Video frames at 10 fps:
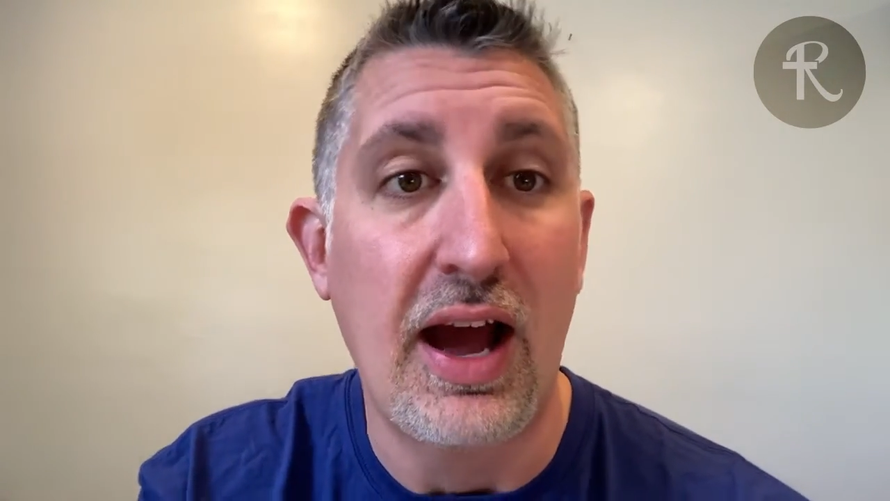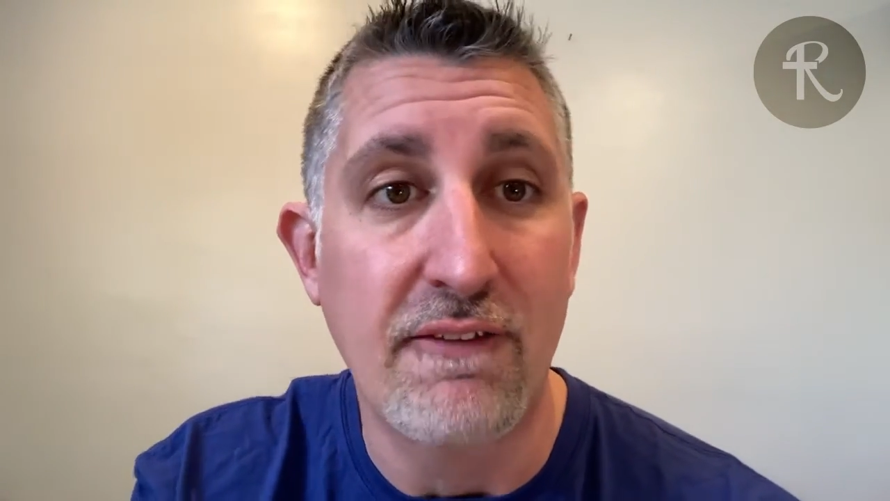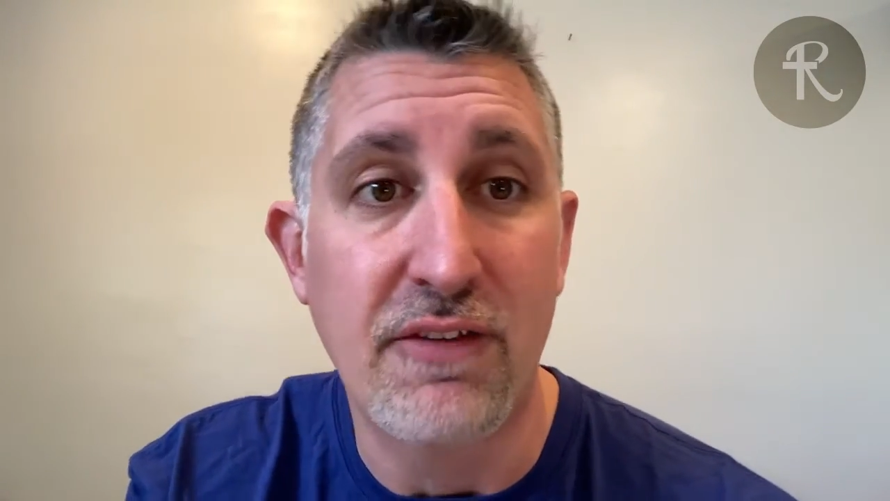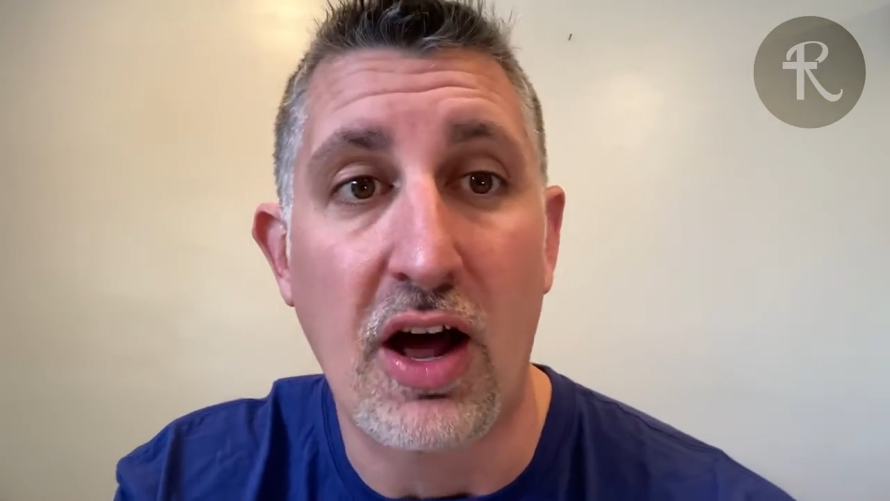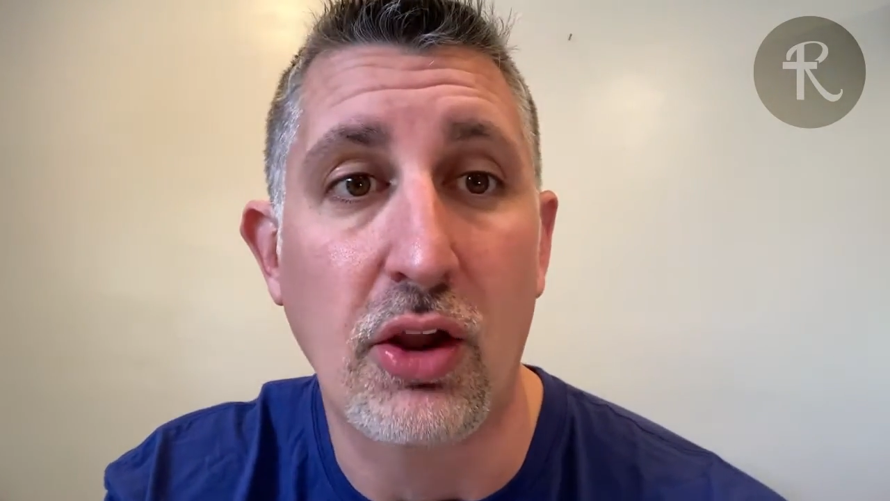
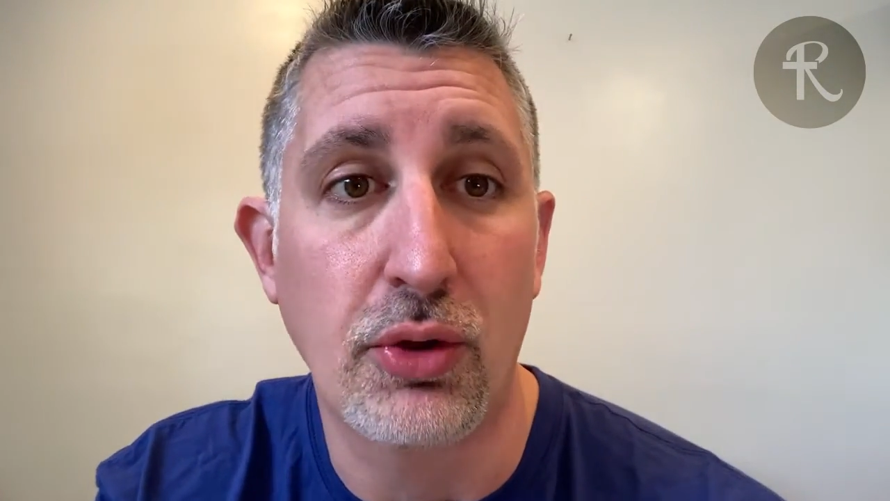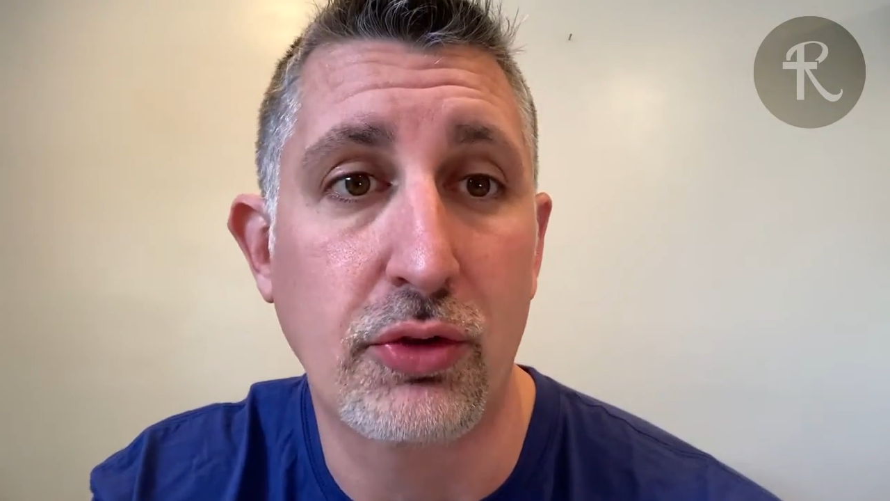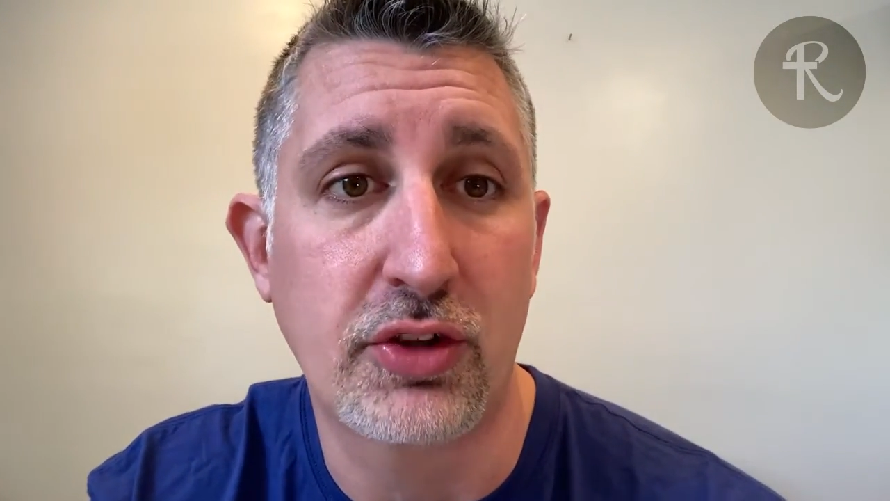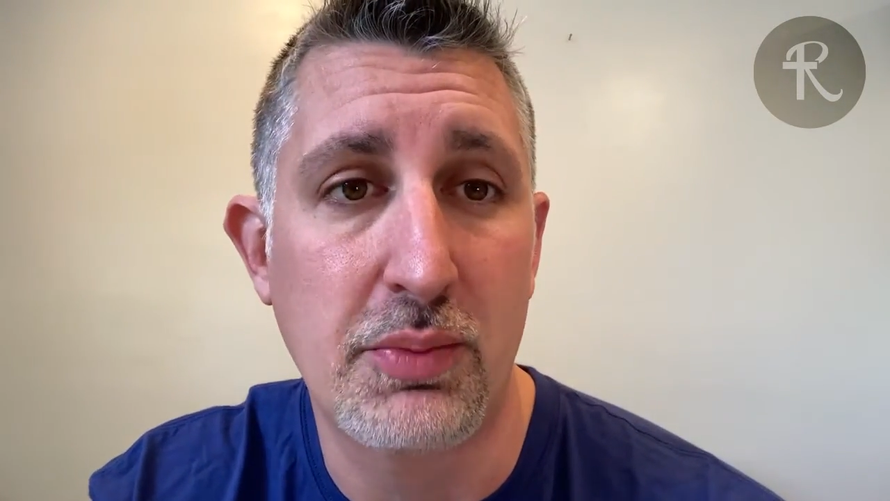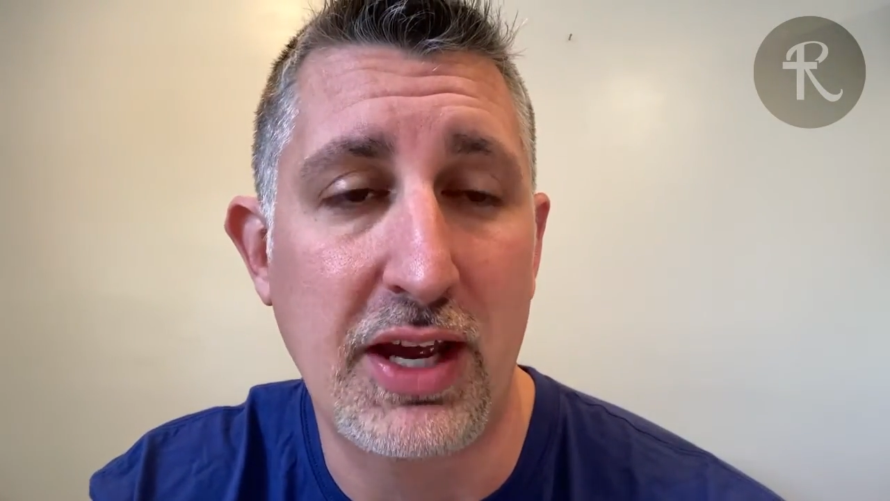I follow
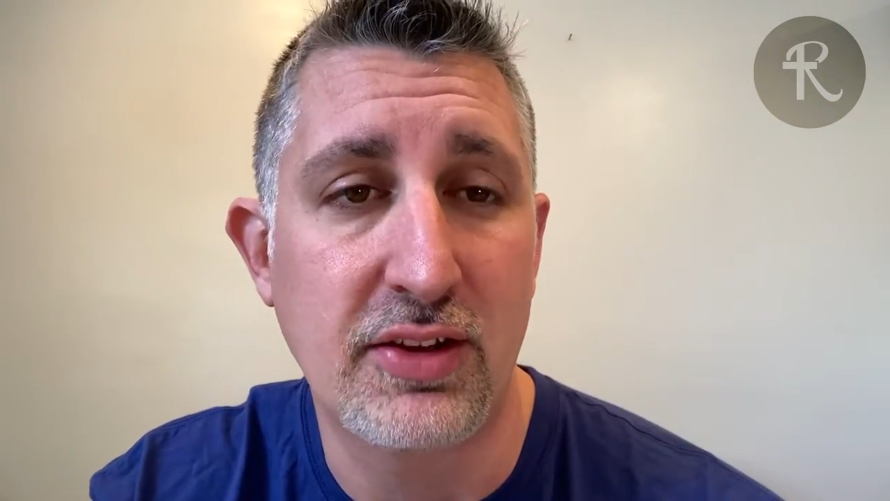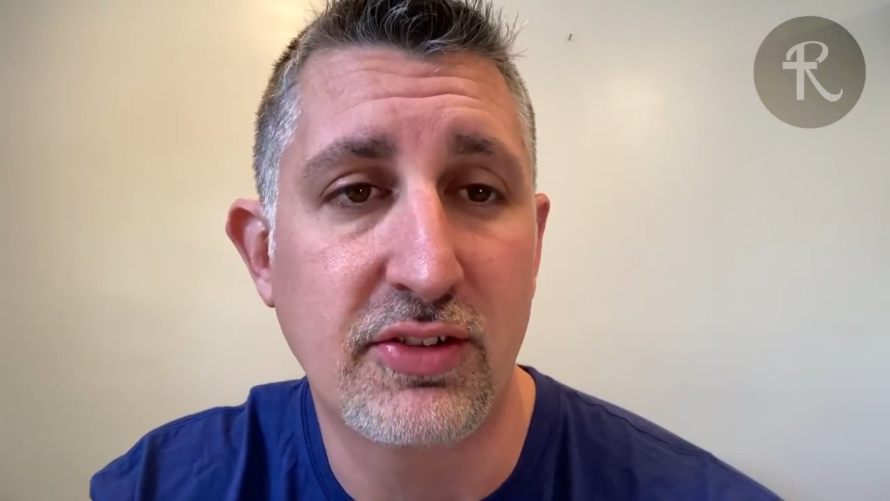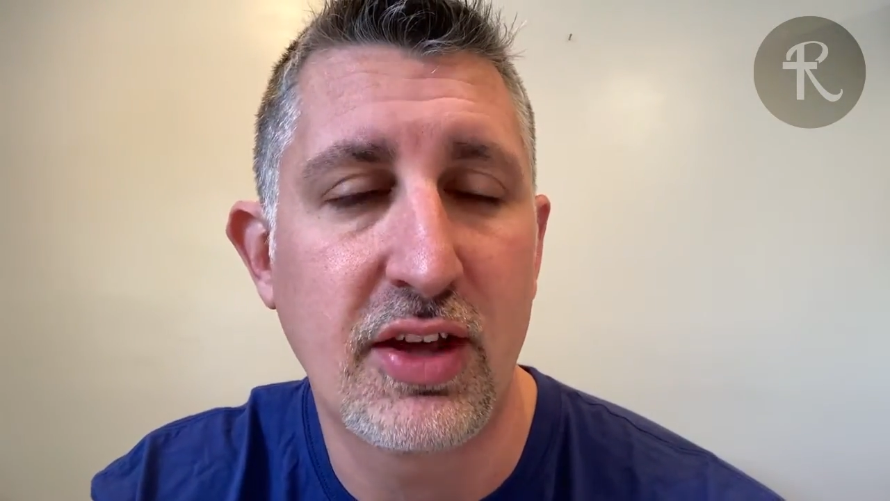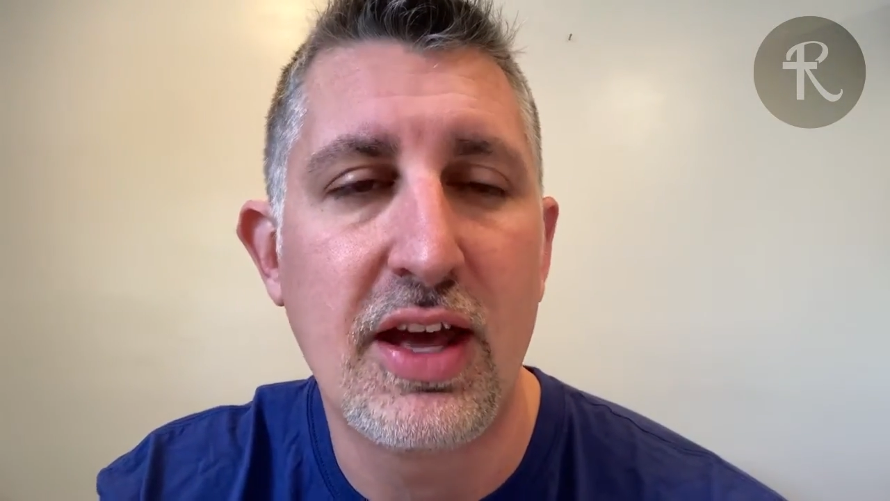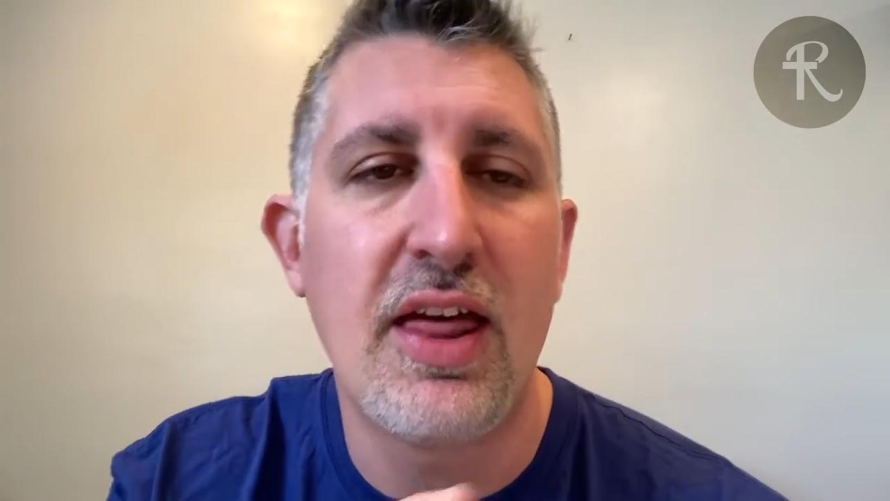those
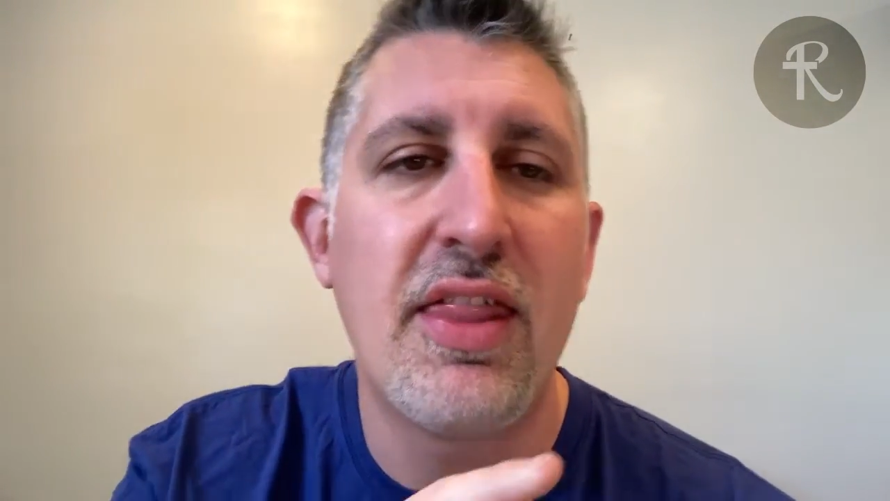commands.